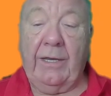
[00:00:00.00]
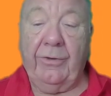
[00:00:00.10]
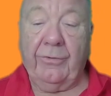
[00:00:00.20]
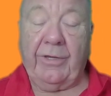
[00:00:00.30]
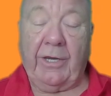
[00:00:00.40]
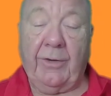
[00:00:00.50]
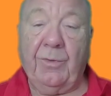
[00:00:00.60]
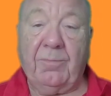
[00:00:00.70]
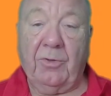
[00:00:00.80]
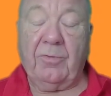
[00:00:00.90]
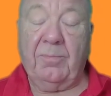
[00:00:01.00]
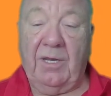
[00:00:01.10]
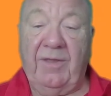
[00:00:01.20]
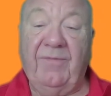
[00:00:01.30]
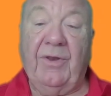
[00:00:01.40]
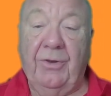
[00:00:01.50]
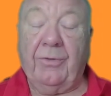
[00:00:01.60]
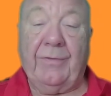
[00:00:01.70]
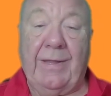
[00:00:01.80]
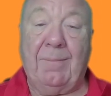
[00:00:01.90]
you're taking responsibility for not
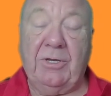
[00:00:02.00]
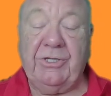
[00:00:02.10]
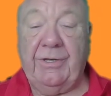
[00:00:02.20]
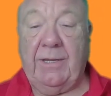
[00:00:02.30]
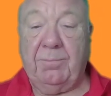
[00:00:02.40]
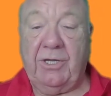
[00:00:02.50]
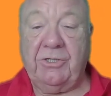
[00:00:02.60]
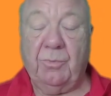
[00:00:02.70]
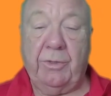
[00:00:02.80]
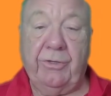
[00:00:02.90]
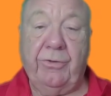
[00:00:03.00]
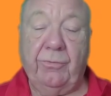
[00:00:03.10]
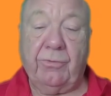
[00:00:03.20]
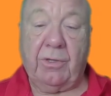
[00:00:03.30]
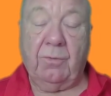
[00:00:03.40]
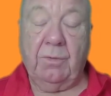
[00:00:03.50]
damaging that patient when you do so.